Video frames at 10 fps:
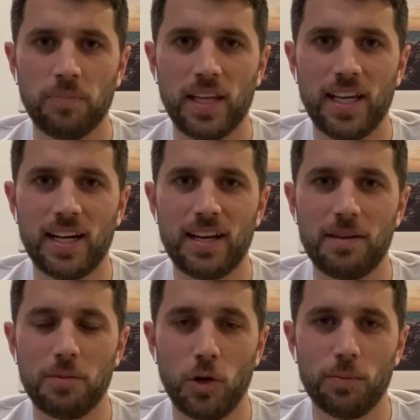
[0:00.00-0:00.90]
and I
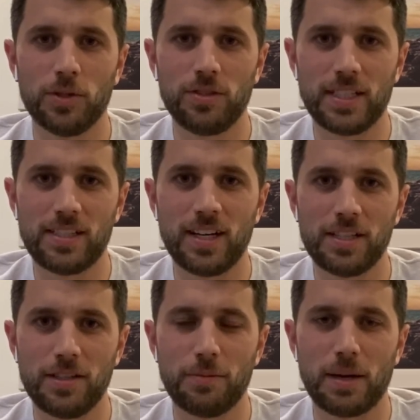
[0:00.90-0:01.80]
am almost
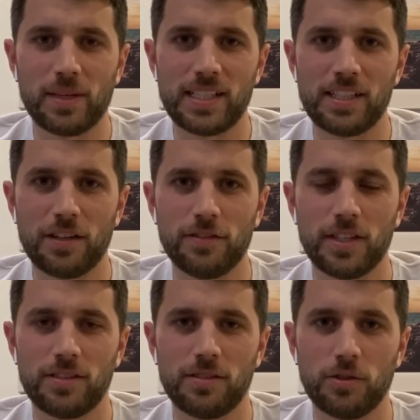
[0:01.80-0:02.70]
disgusted by myself
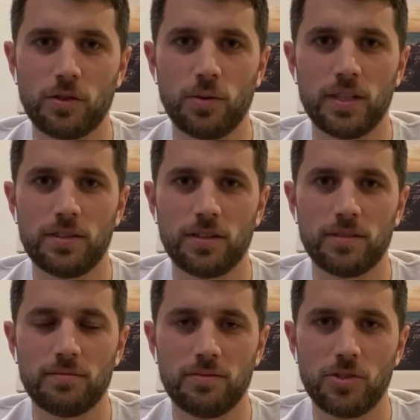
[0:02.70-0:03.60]
because those coins
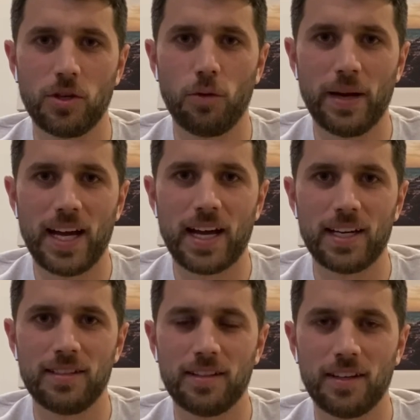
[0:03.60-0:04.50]
are so
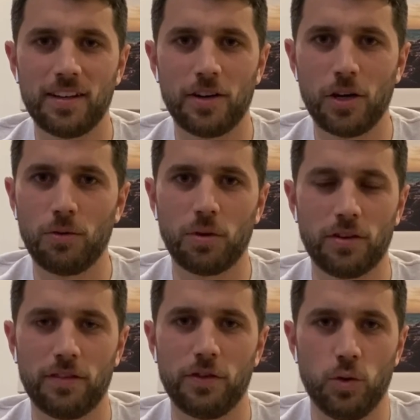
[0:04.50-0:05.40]
bad, all
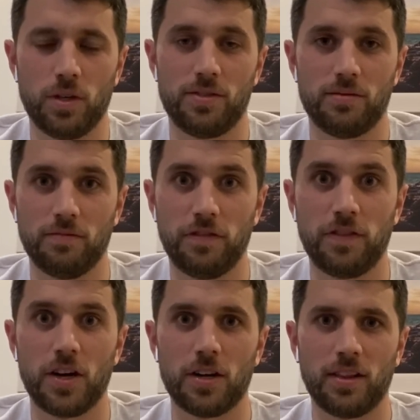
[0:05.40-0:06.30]
worth, of course,
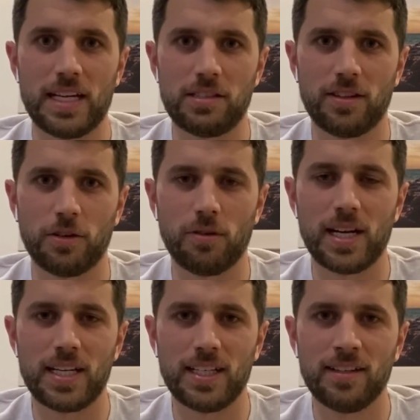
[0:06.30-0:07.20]
far less than the
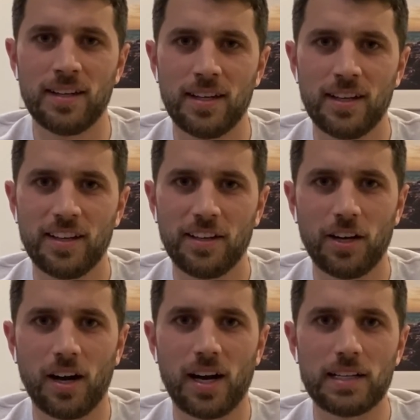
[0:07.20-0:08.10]
grading
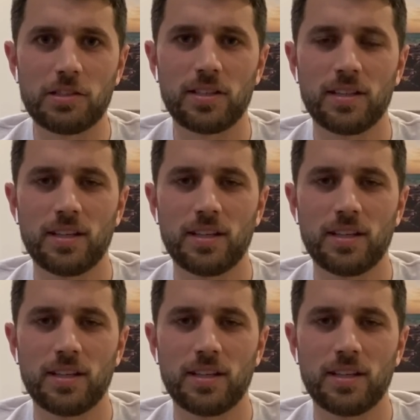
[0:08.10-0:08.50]
cost.